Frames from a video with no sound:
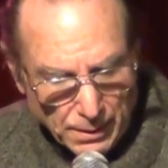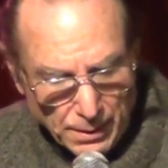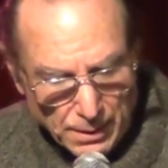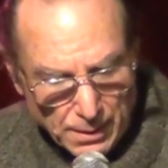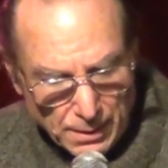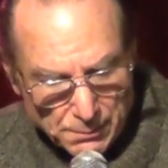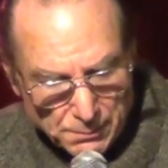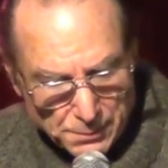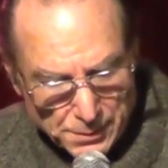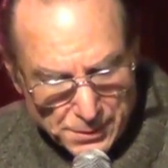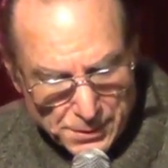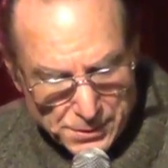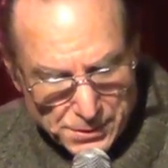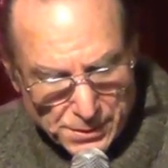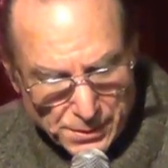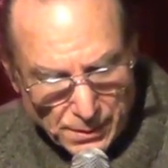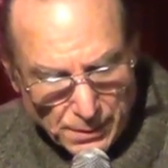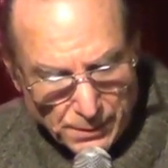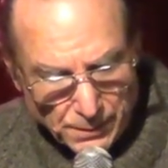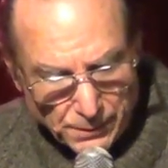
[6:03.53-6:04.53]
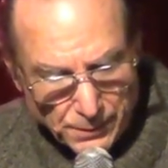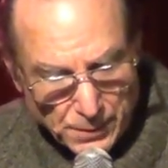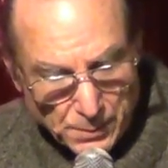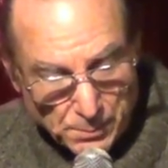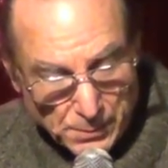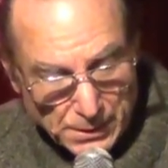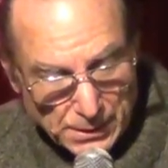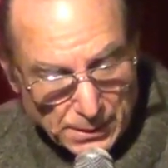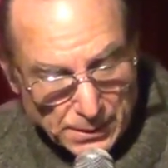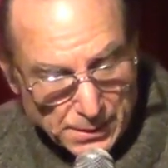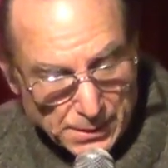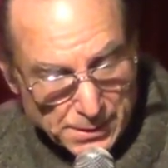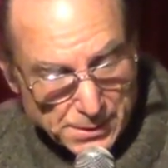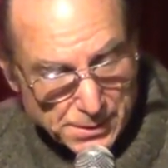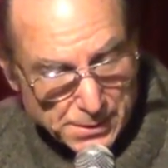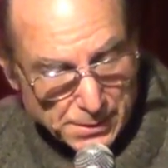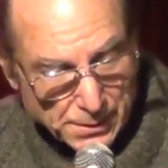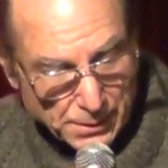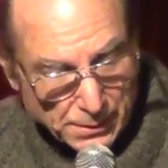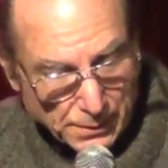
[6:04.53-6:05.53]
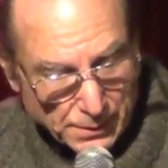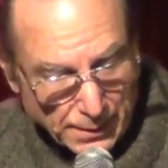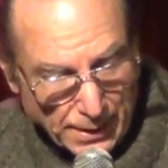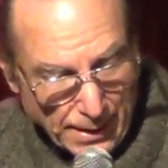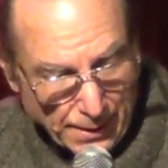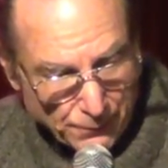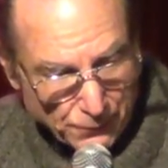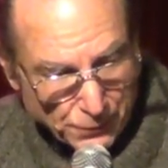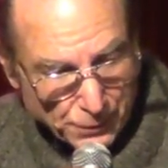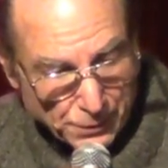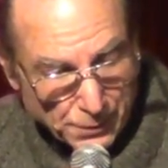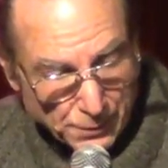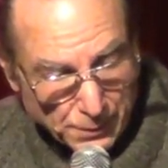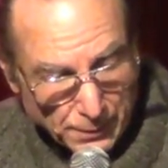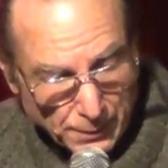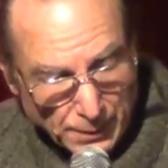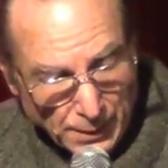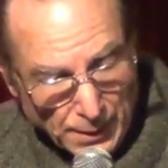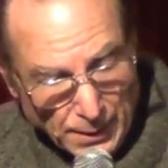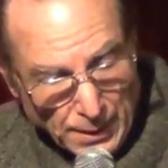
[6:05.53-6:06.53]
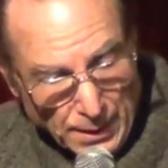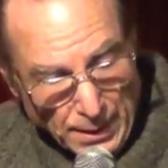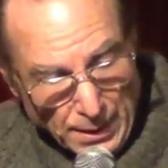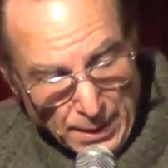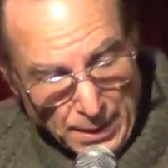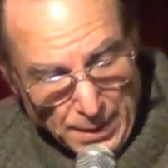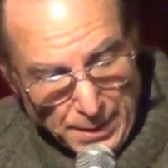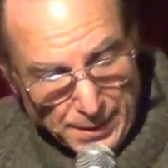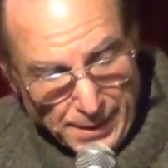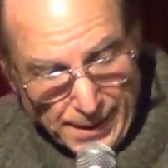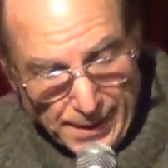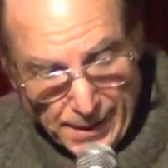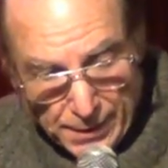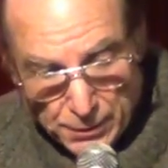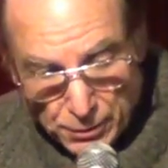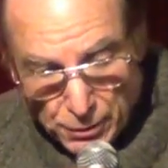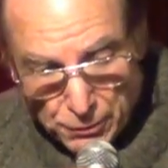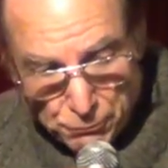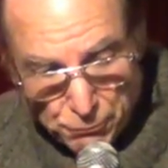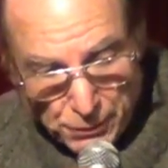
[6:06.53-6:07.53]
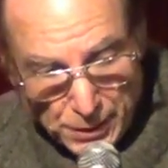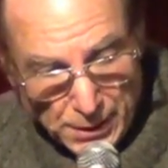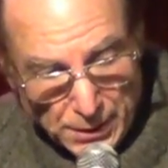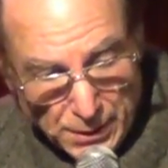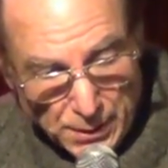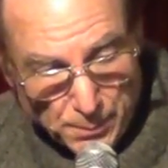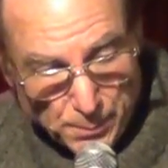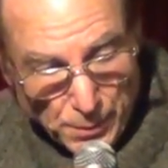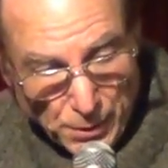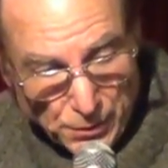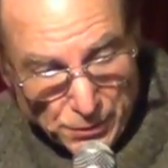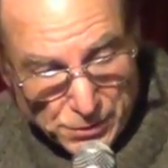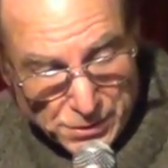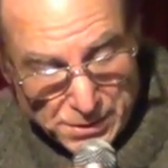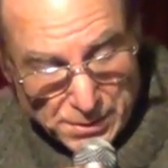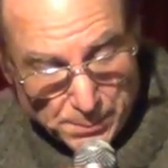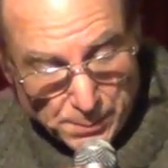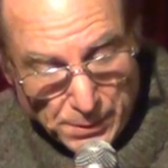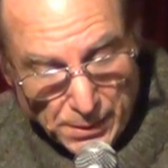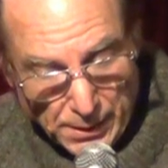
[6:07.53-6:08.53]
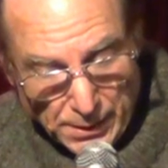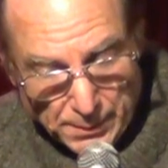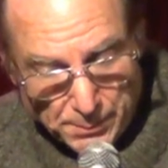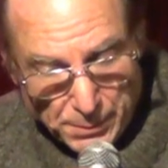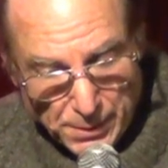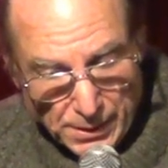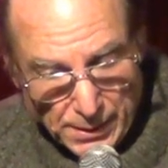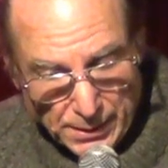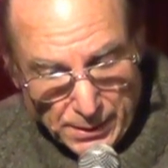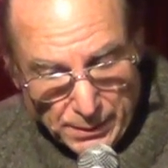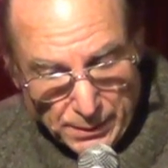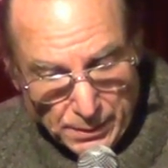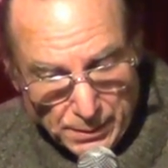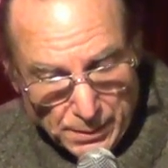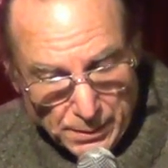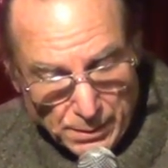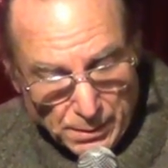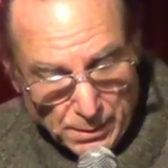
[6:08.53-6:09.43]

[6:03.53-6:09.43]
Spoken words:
horrors of the Middle East and Africa. They get on rickety boats supplied by